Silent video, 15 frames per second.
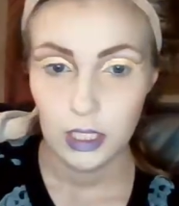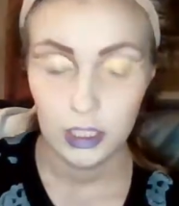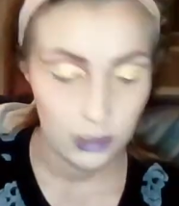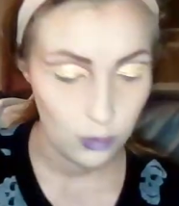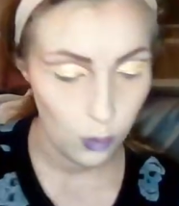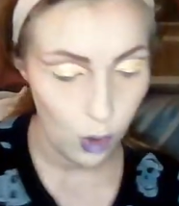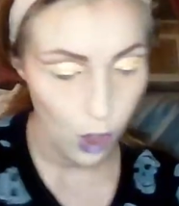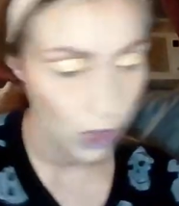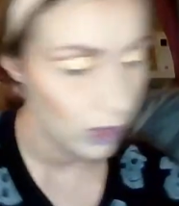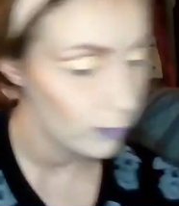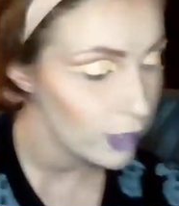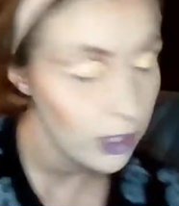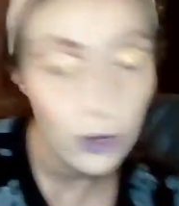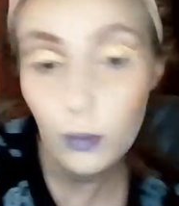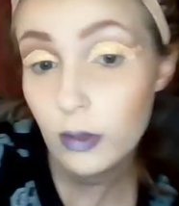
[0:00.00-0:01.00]
So all I'm
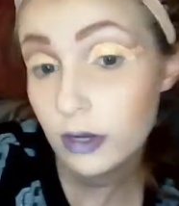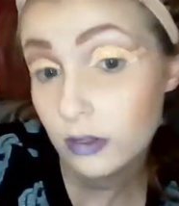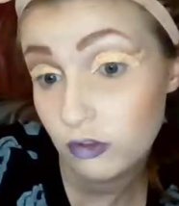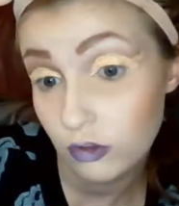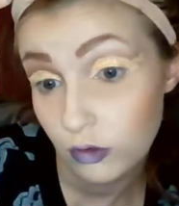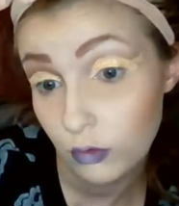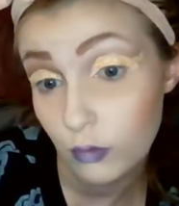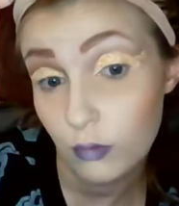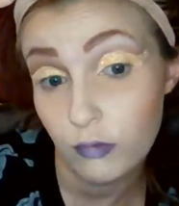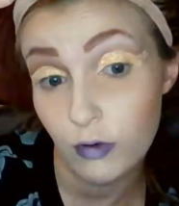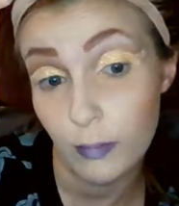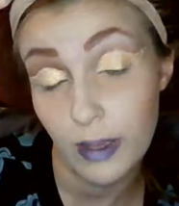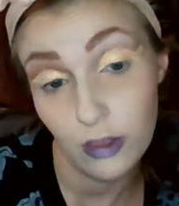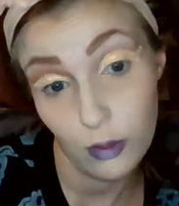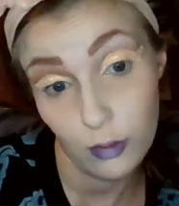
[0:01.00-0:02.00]
going to want to do for
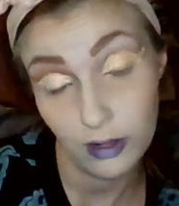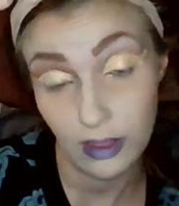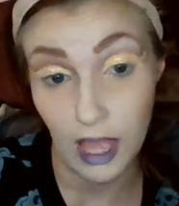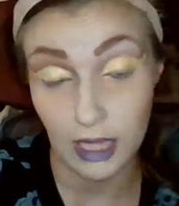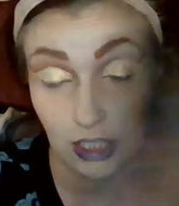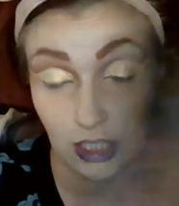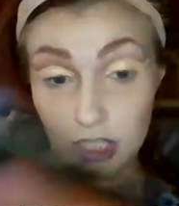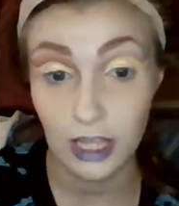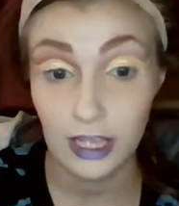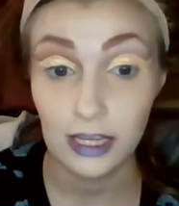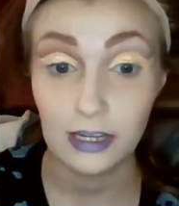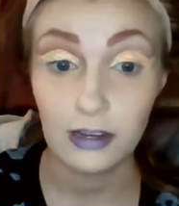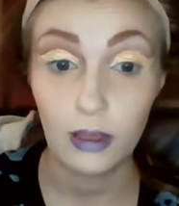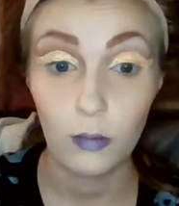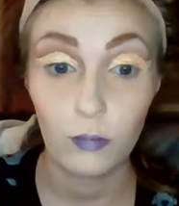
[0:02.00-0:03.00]
my lower lash
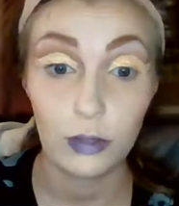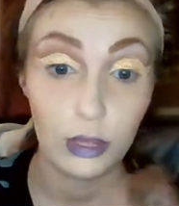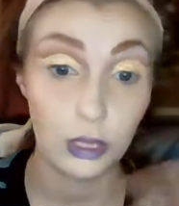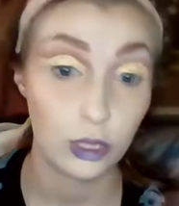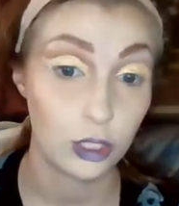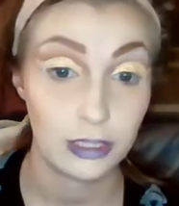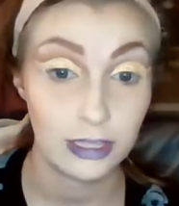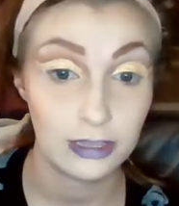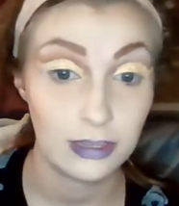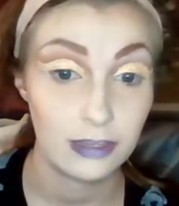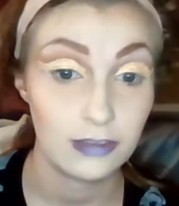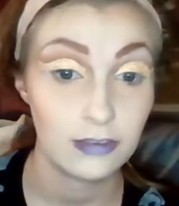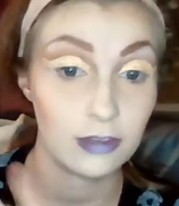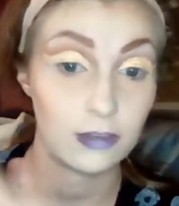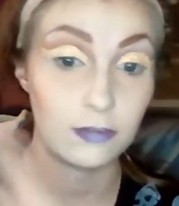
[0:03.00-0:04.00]
line with a look like
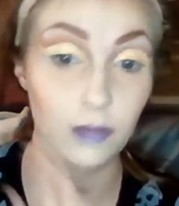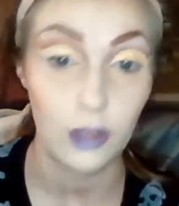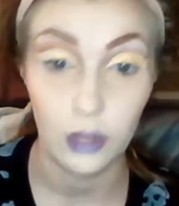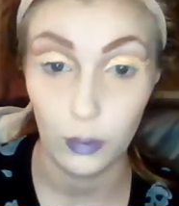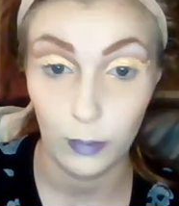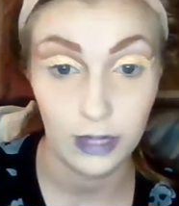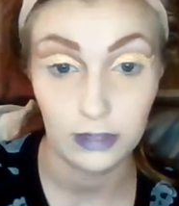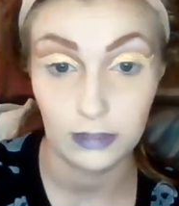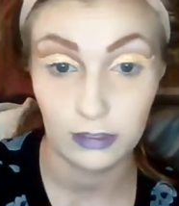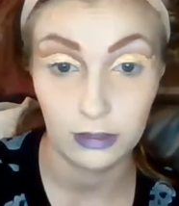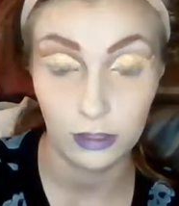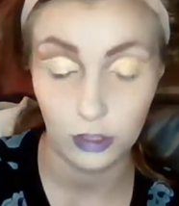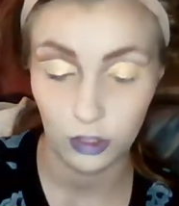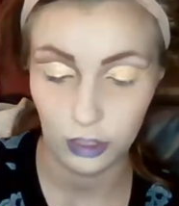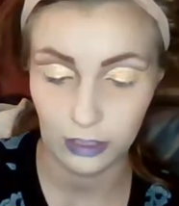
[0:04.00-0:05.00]
this is follow what I did in
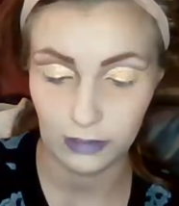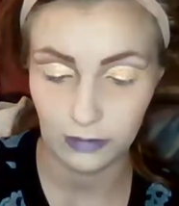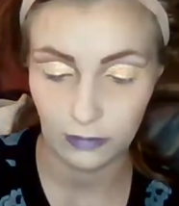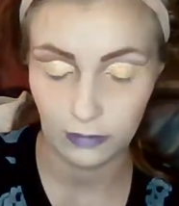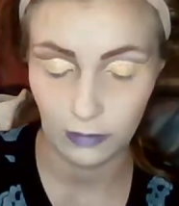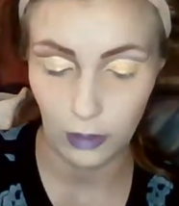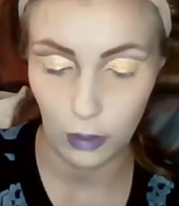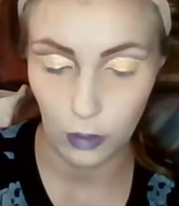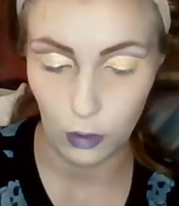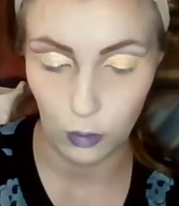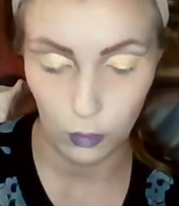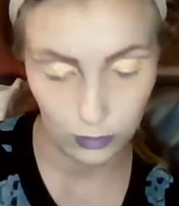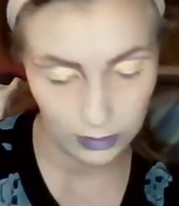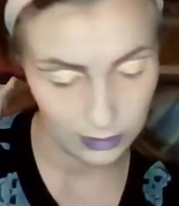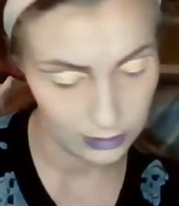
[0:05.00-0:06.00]
the crease.
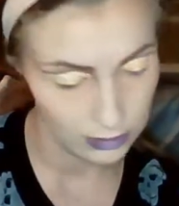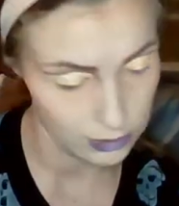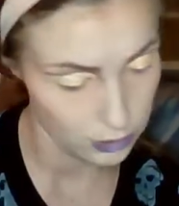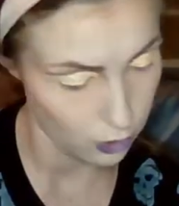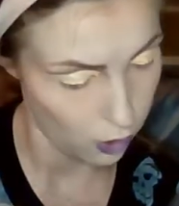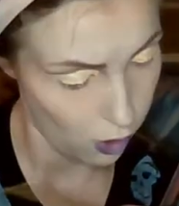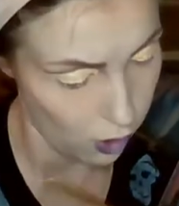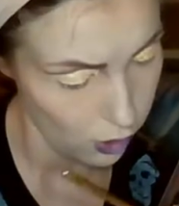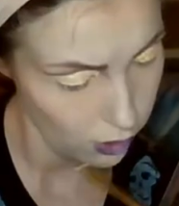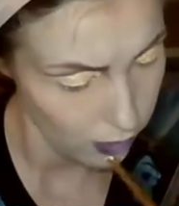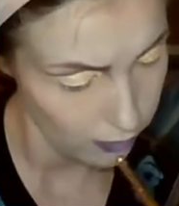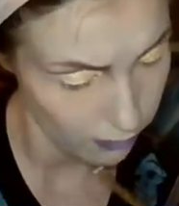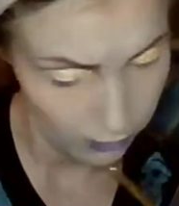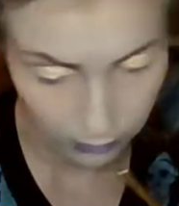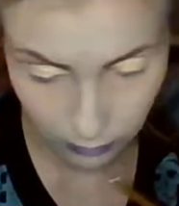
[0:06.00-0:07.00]
So doll
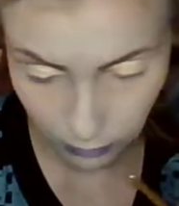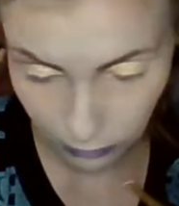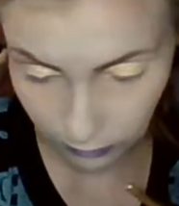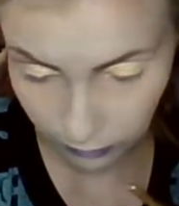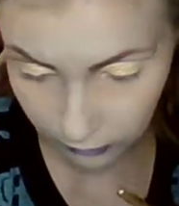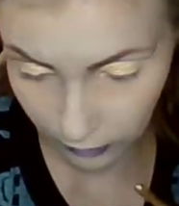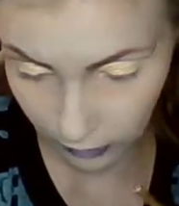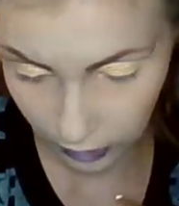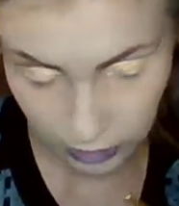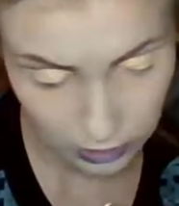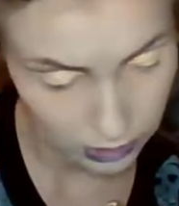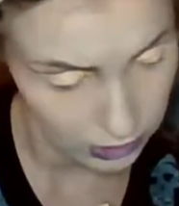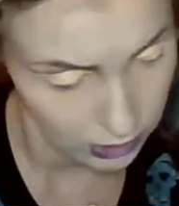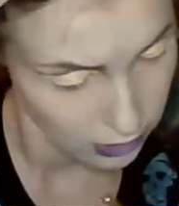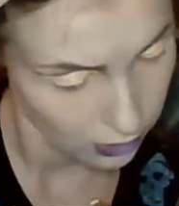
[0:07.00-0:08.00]

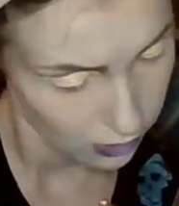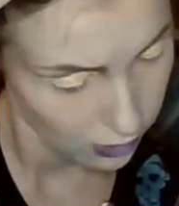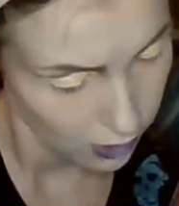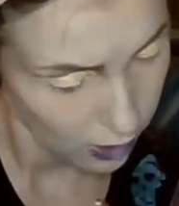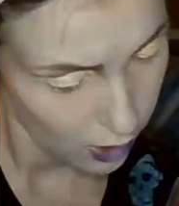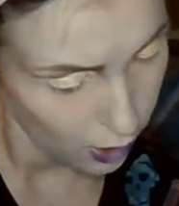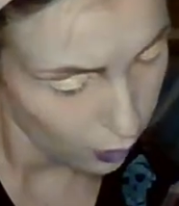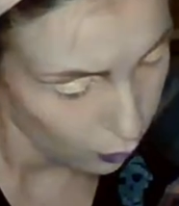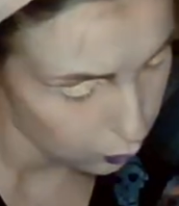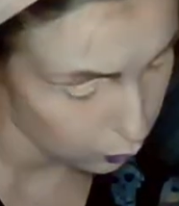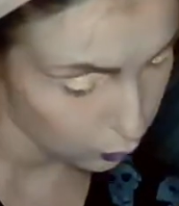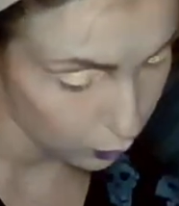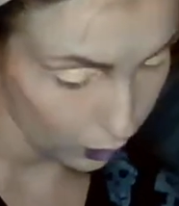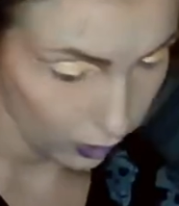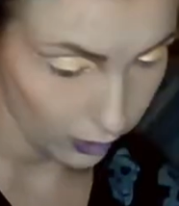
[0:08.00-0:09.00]
first
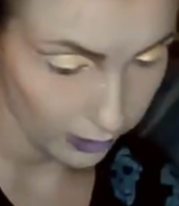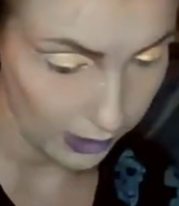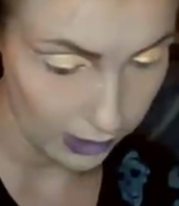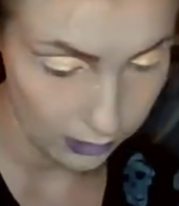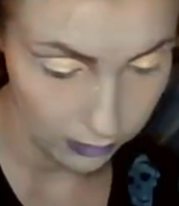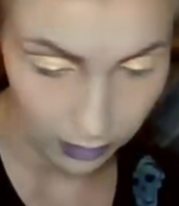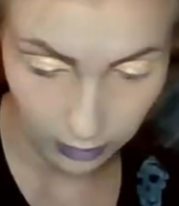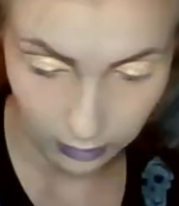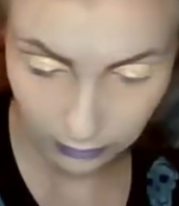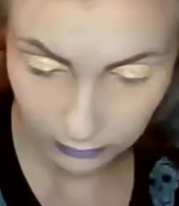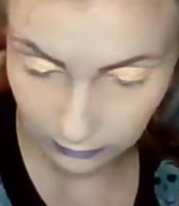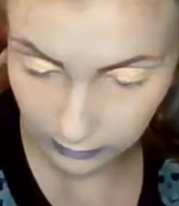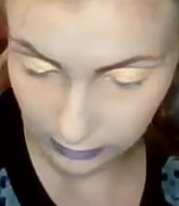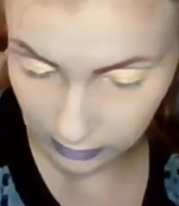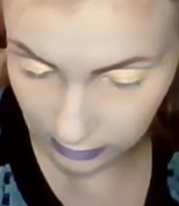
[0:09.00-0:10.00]
on a
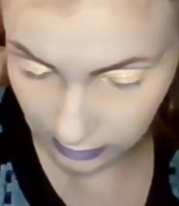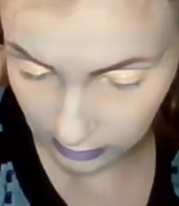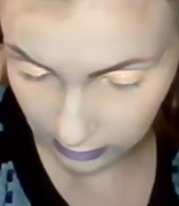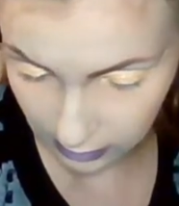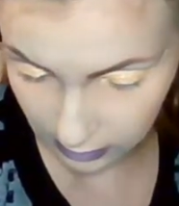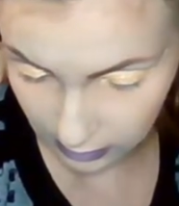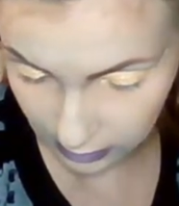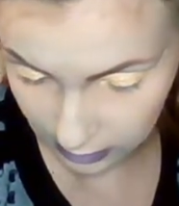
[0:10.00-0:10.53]
Luxie